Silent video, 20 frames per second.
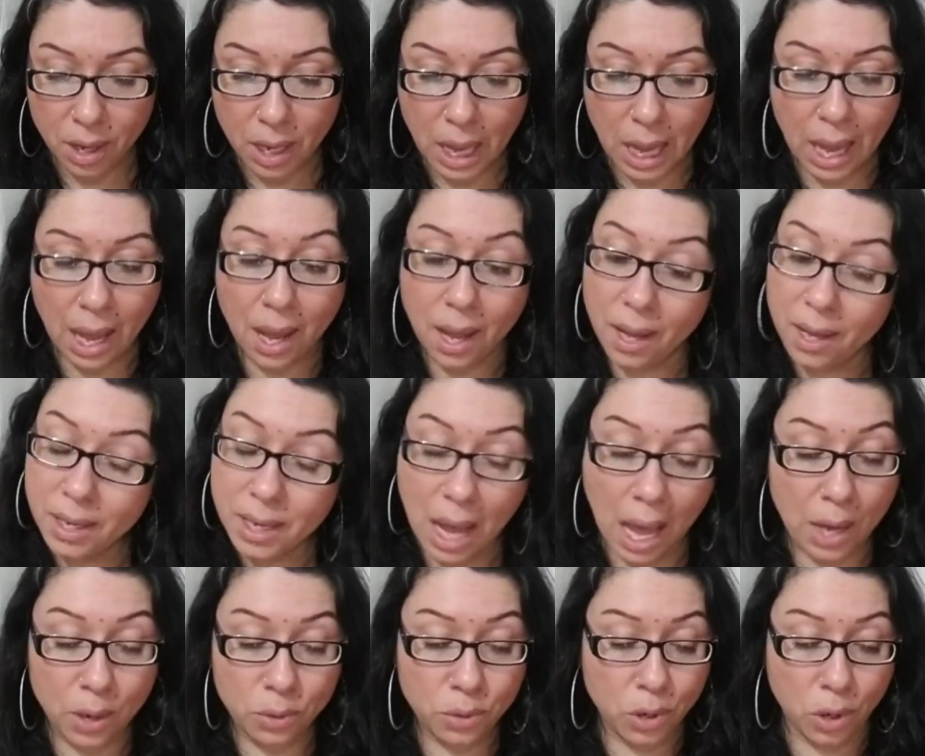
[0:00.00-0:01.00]
And I
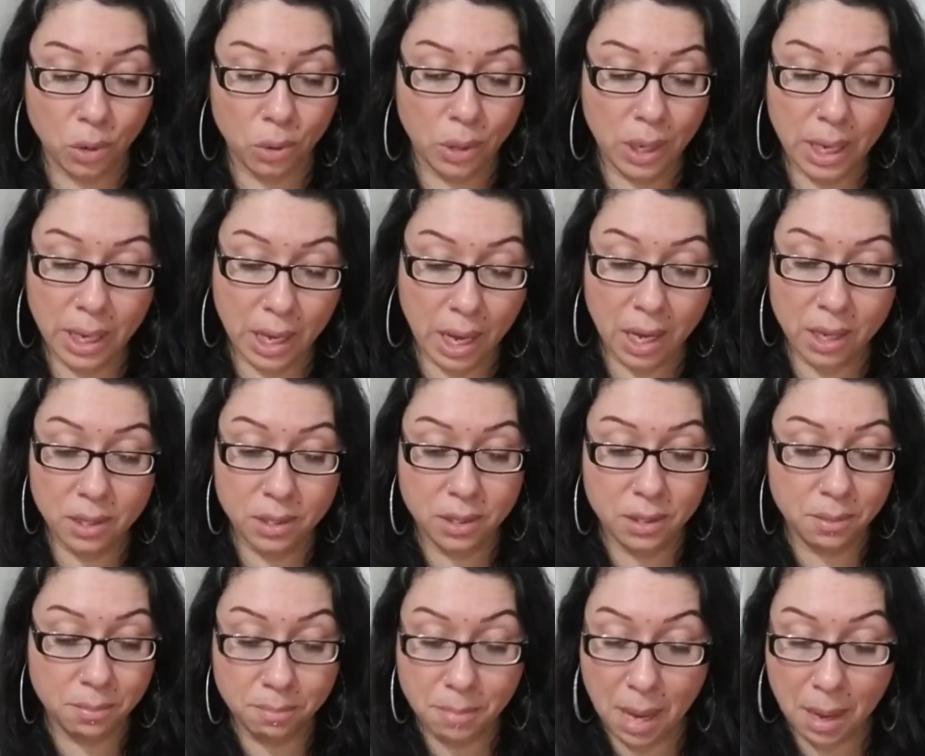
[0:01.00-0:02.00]
don't know. It
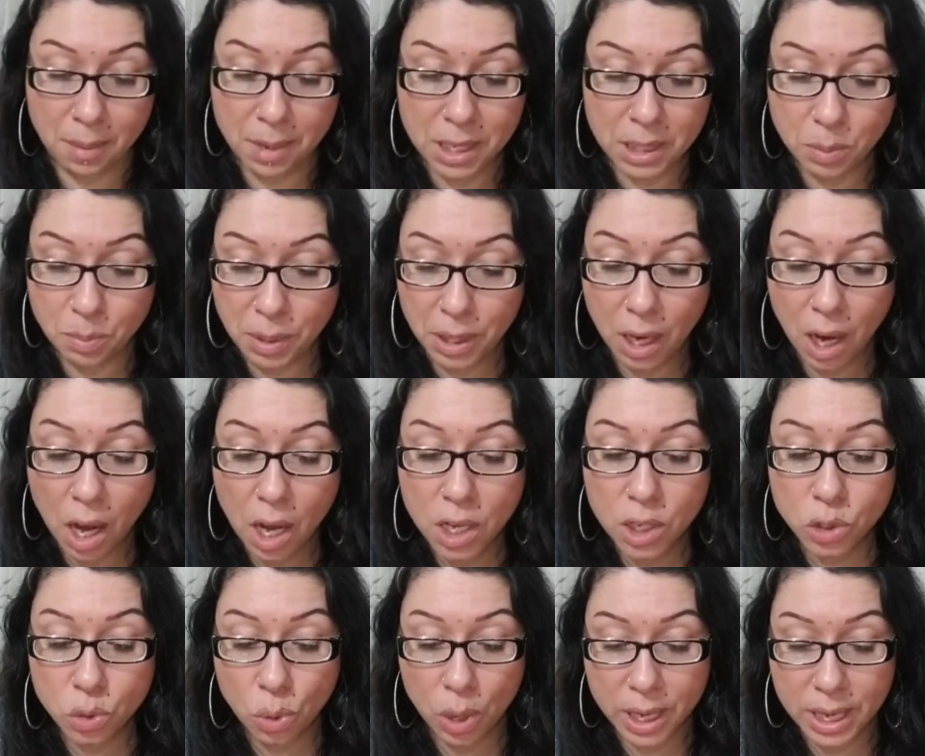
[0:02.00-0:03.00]
maybe it's
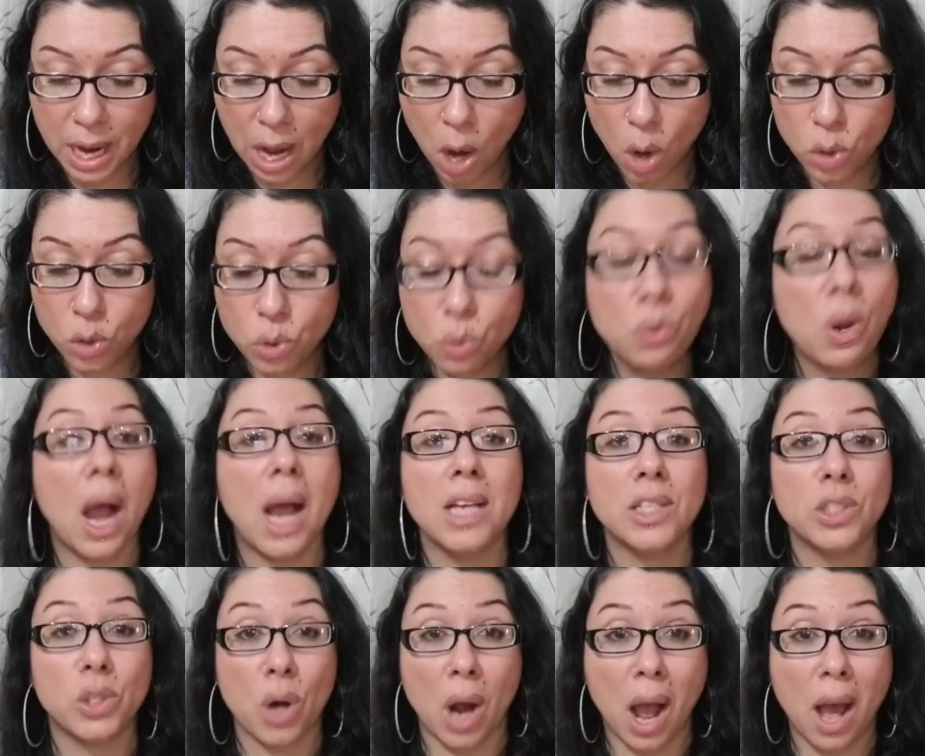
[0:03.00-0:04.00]
because right now you guys
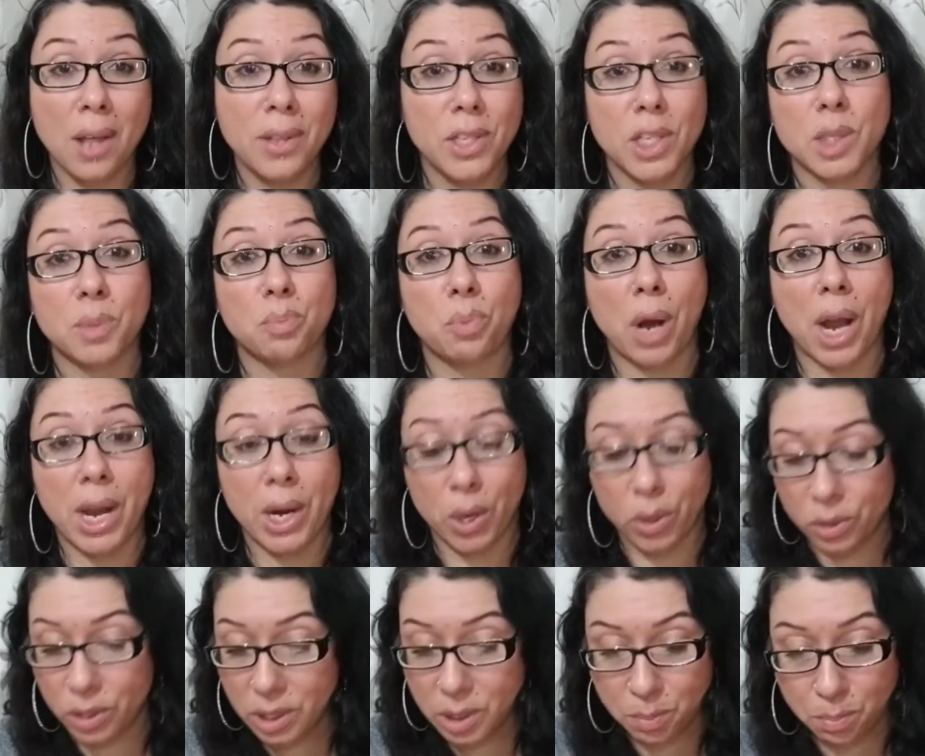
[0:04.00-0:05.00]
are on this break or
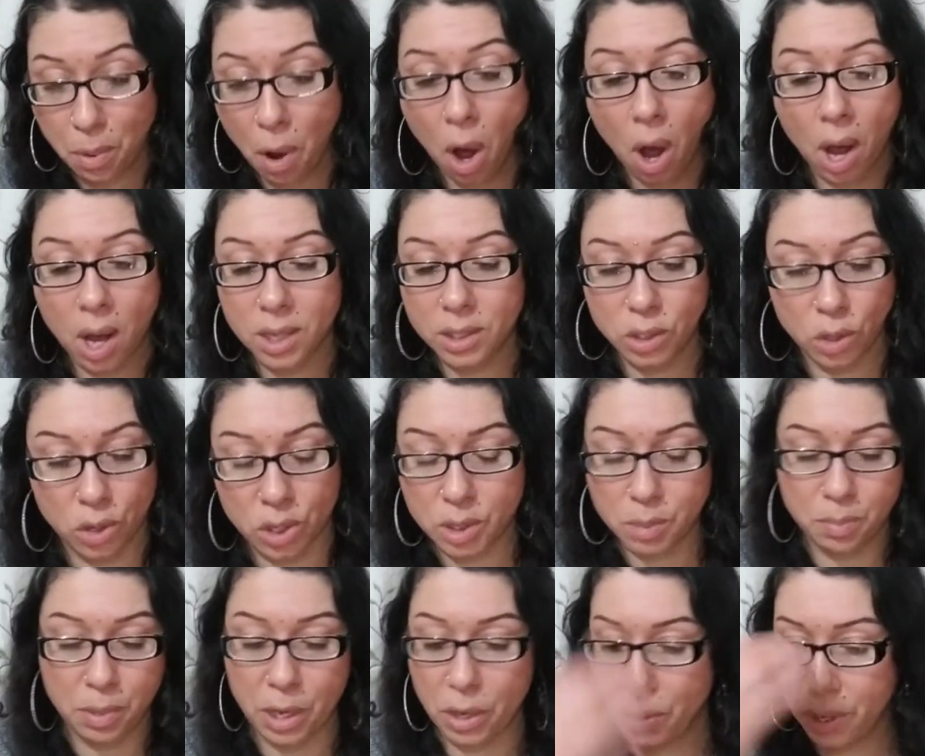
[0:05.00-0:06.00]
this pause or this
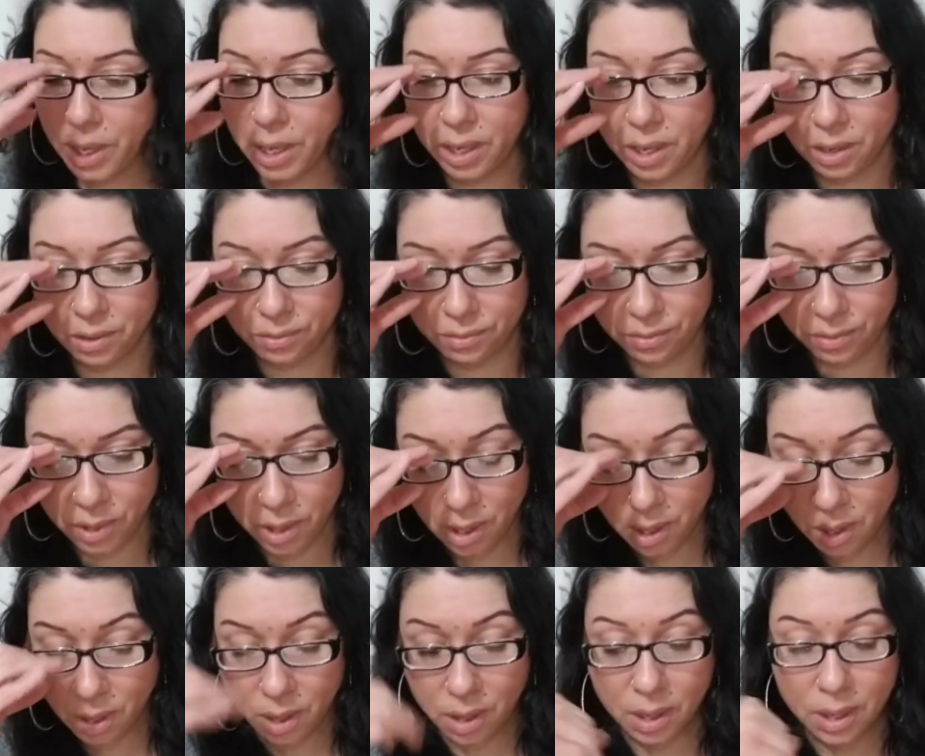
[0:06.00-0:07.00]
period of
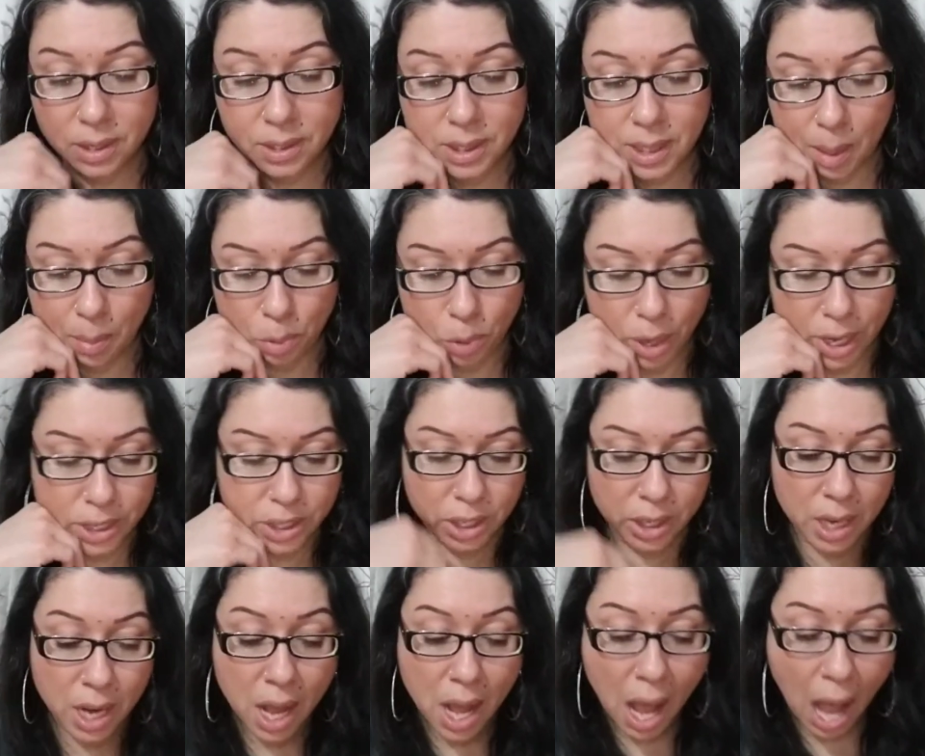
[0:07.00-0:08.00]
separation.
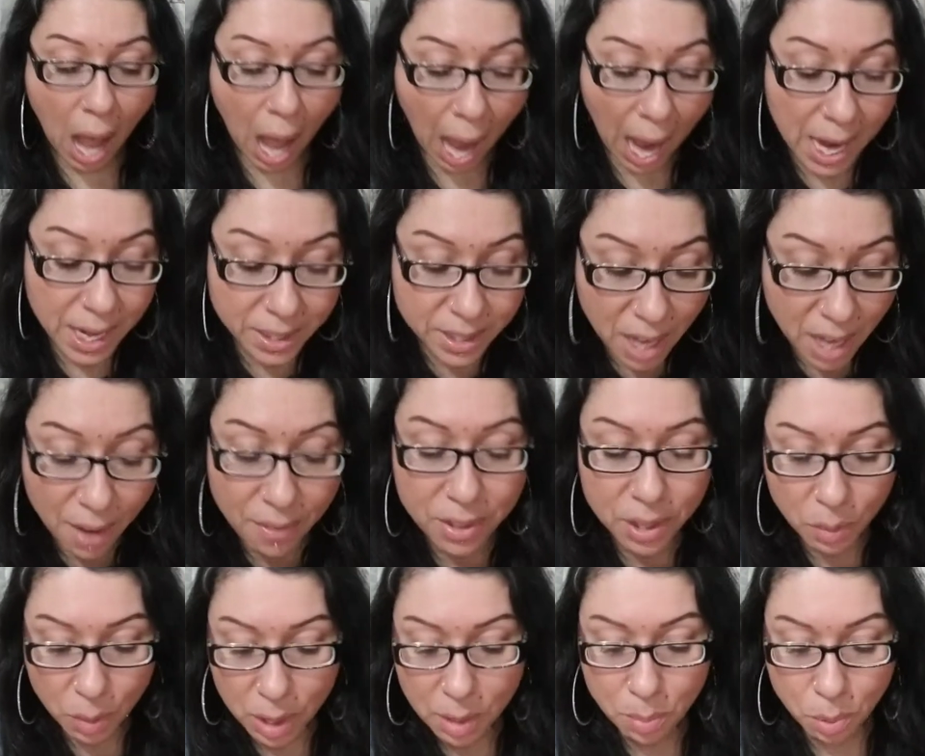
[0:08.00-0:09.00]
I definitely
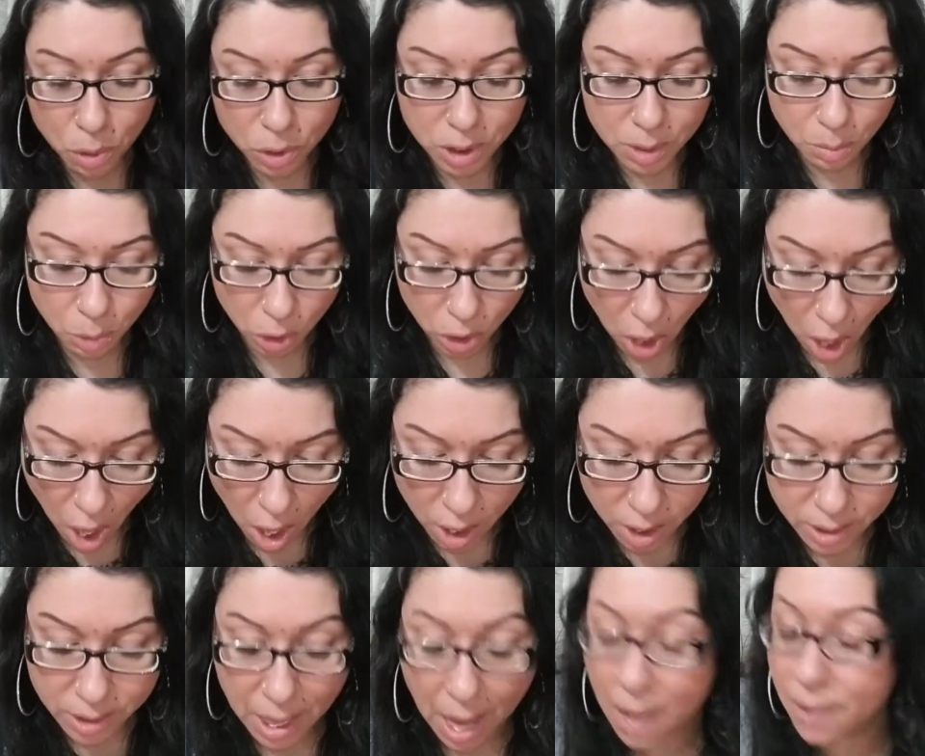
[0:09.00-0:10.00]
want to pull some more
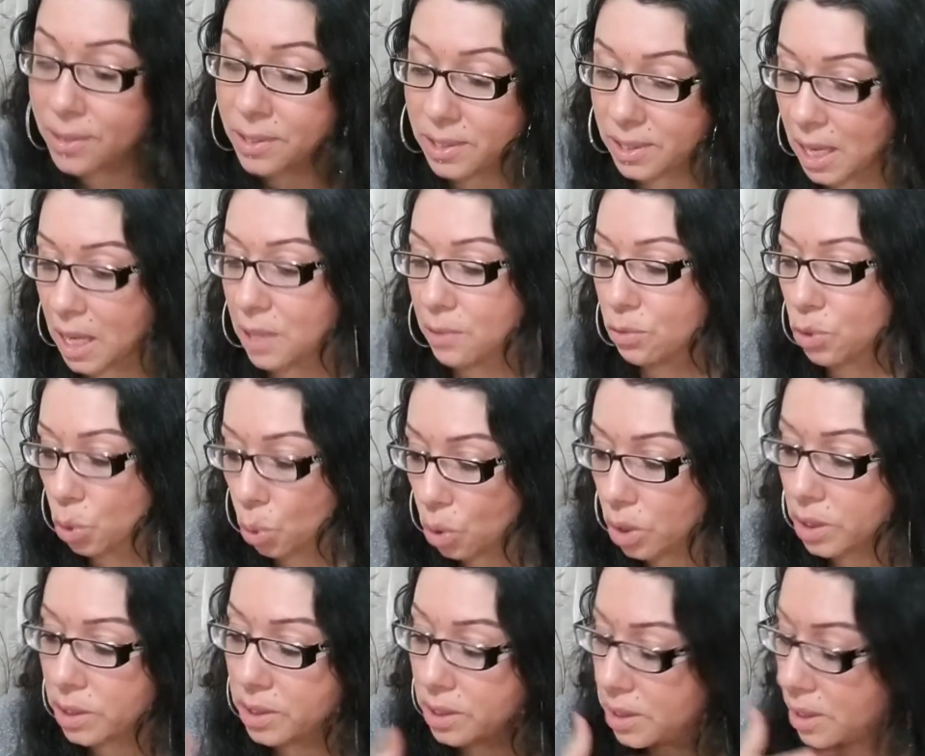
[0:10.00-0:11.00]
cards on this Ten of
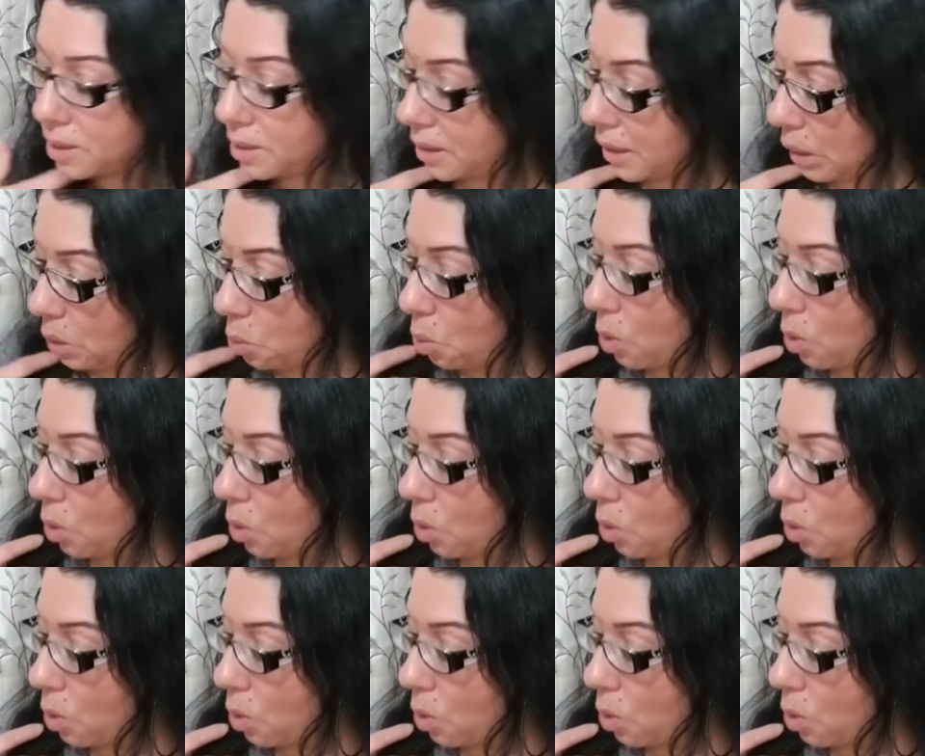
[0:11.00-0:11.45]
Swords to see